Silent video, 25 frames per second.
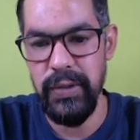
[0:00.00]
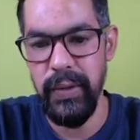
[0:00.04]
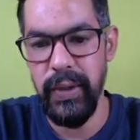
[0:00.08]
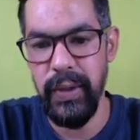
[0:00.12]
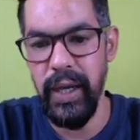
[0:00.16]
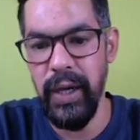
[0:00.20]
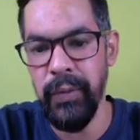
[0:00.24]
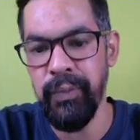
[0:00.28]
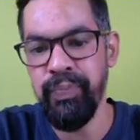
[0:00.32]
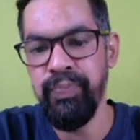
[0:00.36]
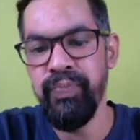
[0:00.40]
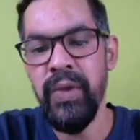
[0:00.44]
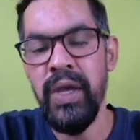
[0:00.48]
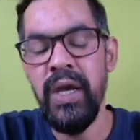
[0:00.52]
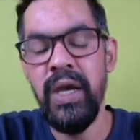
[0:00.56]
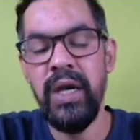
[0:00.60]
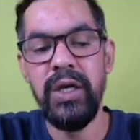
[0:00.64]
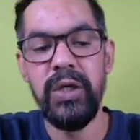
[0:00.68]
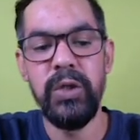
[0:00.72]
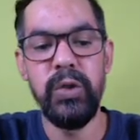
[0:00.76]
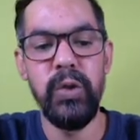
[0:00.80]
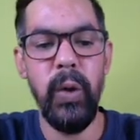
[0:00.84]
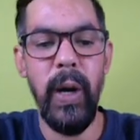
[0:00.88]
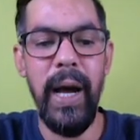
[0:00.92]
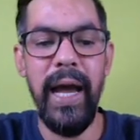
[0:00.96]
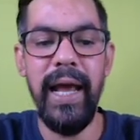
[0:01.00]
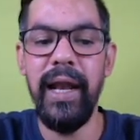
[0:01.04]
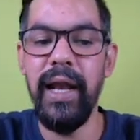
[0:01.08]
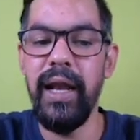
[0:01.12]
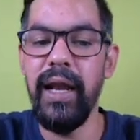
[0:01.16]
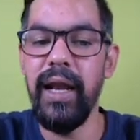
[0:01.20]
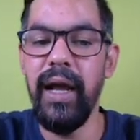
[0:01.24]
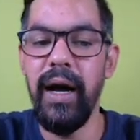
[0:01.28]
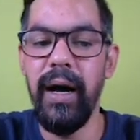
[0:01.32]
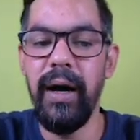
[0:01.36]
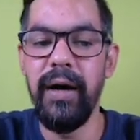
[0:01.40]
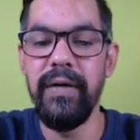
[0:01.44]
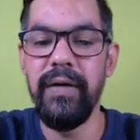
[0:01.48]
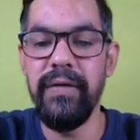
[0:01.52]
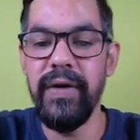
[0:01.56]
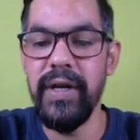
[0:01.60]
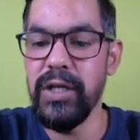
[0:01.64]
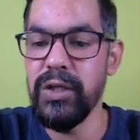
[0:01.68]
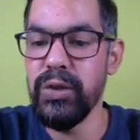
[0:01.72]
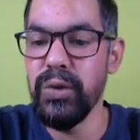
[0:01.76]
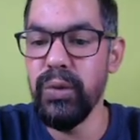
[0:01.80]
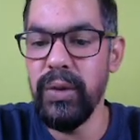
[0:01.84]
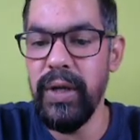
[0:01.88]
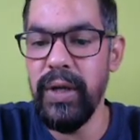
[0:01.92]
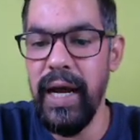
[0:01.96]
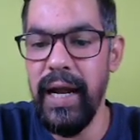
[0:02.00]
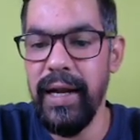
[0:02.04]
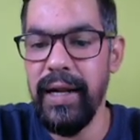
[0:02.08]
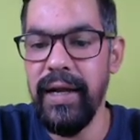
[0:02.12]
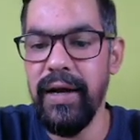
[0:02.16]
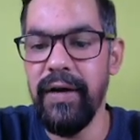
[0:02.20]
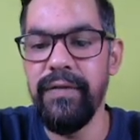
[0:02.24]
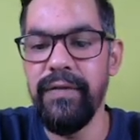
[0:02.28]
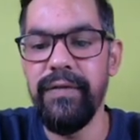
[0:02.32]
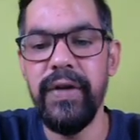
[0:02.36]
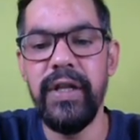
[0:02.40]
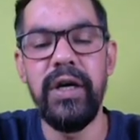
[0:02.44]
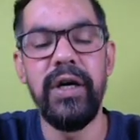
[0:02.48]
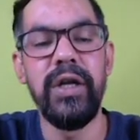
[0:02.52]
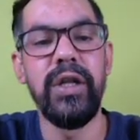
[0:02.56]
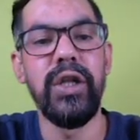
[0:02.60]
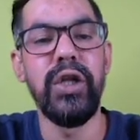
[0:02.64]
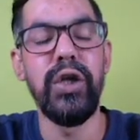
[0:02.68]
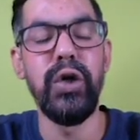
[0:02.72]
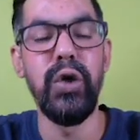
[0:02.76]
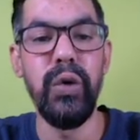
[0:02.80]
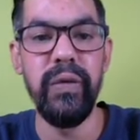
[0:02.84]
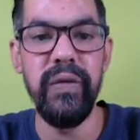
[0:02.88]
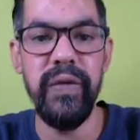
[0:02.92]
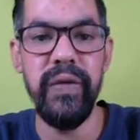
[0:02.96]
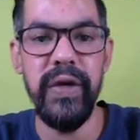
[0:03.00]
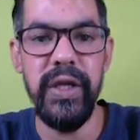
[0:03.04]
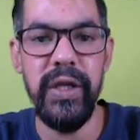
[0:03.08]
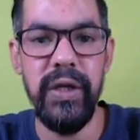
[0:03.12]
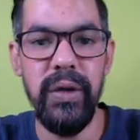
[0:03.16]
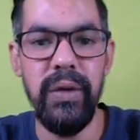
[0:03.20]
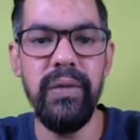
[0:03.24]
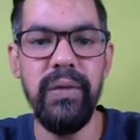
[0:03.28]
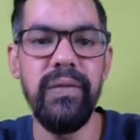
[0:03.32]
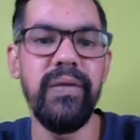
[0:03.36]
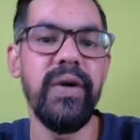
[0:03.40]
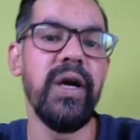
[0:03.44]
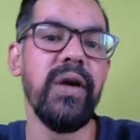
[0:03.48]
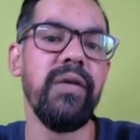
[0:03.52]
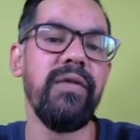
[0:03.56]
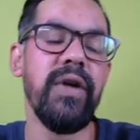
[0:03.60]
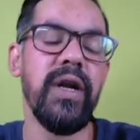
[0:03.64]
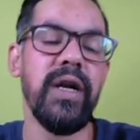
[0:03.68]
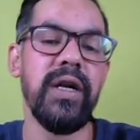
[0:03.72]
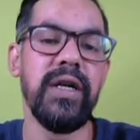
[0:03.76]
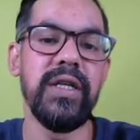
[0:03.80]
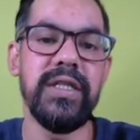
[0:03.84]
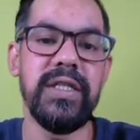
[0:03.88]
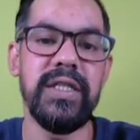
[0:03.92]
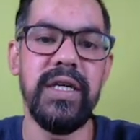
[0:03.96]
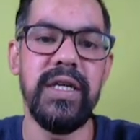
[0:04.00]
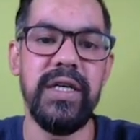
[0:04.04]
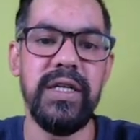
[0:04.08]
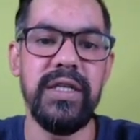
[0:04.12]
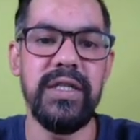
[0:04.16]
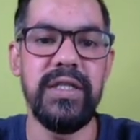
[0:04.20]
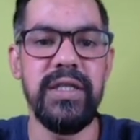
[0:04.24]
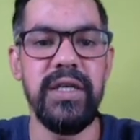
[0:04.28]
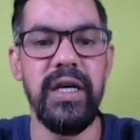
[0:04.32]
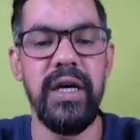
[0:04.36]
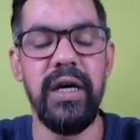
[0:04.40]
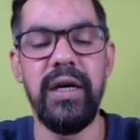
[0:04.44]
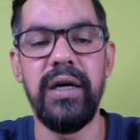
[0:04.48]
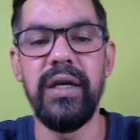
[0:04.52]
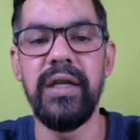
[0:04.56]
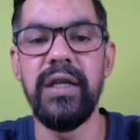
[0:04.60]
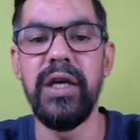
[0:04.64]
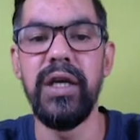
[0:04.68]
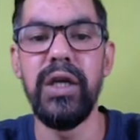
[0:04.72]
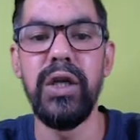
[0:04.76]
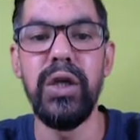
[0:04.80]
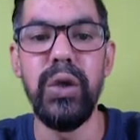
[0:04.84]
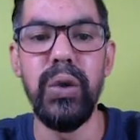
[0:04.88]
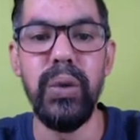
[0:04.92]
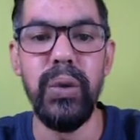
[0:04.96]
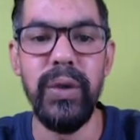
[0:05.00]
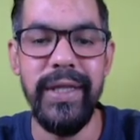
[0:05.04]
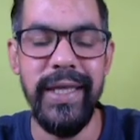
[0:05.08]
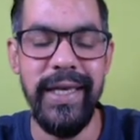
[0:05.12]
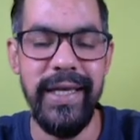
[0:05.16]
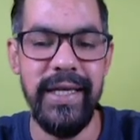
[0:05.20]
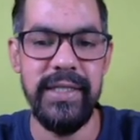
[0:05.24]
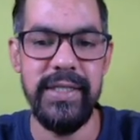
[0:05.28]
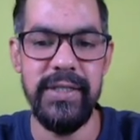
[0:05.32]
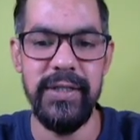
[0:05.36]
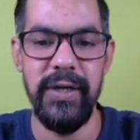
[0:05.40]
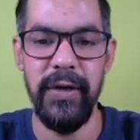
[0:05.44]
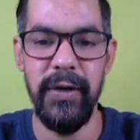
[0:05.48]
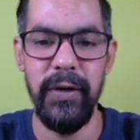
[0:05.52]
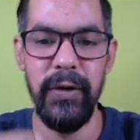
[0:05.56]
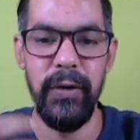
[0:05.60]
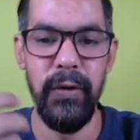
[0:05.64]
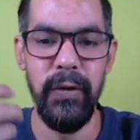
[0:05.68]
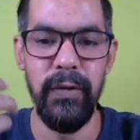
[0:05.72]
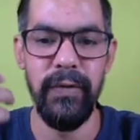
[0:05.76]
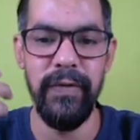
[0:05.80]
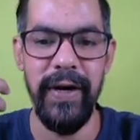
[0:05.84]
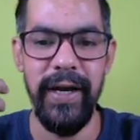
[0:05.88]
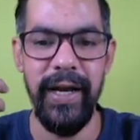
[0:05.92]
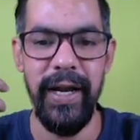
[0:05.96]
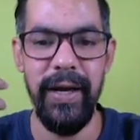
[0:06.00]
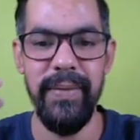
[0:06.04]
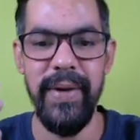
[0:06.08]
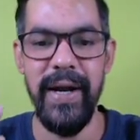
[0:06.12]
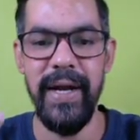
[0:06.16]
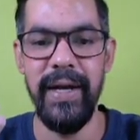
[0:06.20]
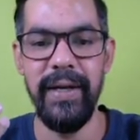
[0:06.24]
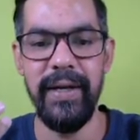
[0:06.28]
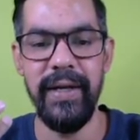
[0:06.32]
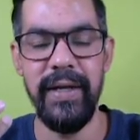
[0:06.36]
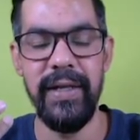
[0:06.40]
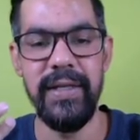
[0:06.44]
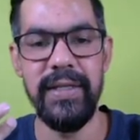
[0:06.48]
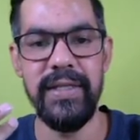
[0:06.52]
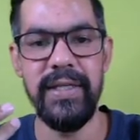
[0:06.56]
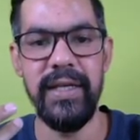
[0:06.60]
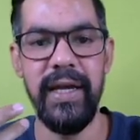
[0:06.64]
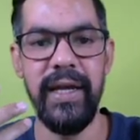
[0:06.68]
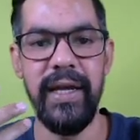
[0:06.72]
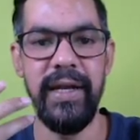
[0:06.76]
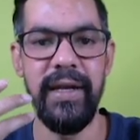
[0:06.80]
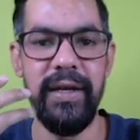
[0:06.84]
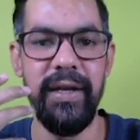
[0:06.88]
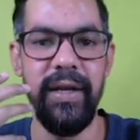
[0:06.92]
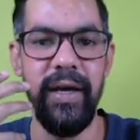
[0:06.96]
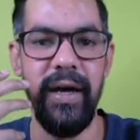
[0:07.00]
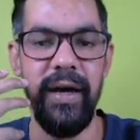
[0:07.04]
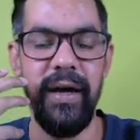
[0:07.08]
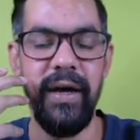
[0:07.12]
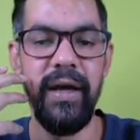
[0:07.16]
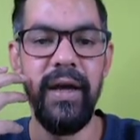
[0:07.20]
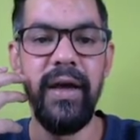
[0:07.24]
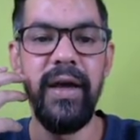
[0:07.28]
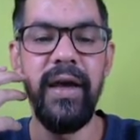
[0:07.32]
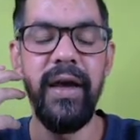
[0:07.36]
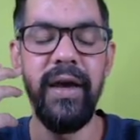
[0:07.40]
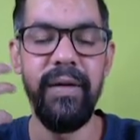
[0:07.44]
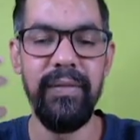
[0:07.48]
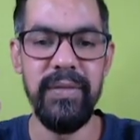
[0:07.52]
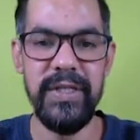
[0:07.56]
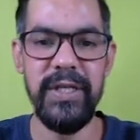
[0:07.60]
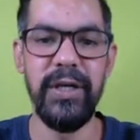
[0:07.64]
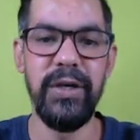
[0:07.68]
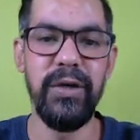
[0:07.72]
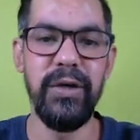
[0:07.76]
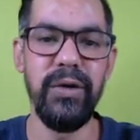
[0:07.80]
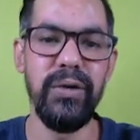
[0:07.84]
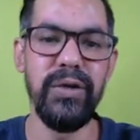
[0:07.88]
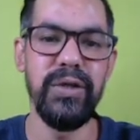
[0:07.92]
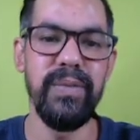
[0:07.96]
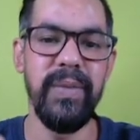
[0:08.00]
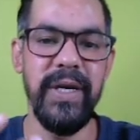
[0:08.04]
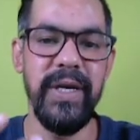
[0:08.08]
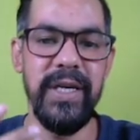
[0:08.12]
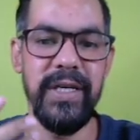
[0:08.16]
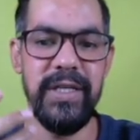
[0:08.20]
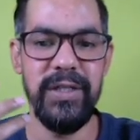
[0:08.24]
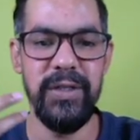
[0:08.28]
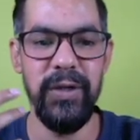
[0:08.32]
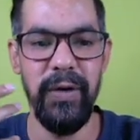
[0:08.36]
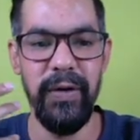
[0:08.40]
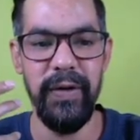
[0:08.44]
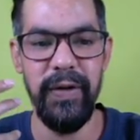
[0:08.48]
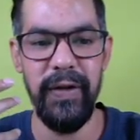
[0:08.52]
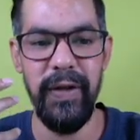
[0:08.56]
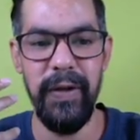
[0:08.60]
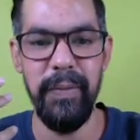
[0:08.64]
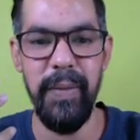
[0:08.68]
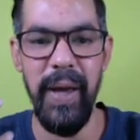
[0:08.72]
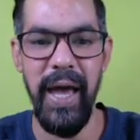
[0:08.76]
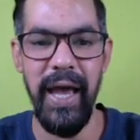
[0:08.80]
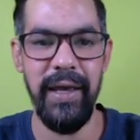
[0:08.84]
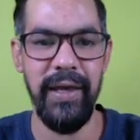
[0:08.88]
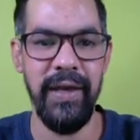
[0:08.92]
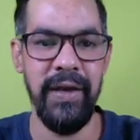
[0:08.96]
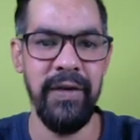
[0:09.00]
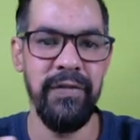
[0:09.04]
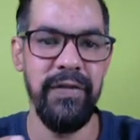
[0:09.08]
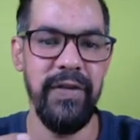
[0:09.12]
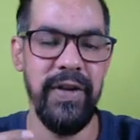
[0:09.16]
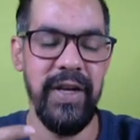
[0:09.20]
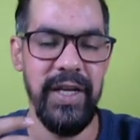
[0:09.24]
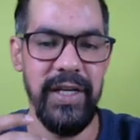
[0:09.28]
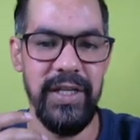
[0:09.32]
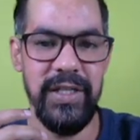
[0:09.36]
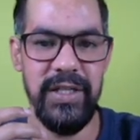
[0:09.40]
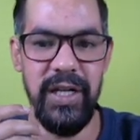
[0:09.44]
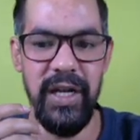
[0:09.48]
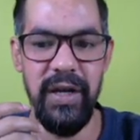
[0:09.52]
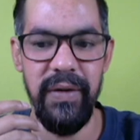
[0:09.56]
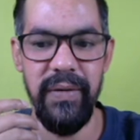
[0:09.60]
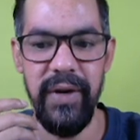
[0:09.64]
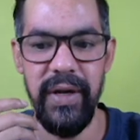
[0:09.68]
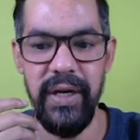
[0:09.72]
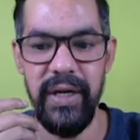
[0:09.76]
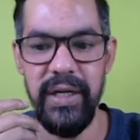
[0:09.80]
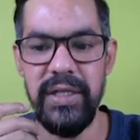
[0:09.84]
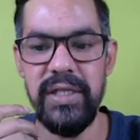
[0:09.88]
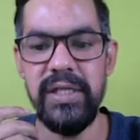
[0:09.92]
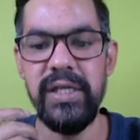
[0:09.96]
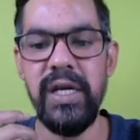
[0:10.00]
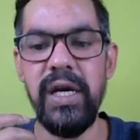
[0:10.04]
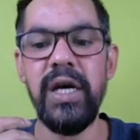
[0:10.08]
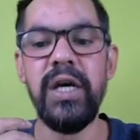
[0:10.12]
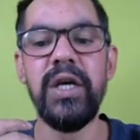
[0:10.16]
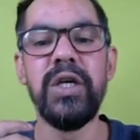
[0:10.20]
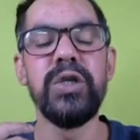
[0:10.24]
Okay, so I'll very soon I'll come with a new video where we'll discuss the new things or new fundamentals and MCQs based on the banking financial awareness.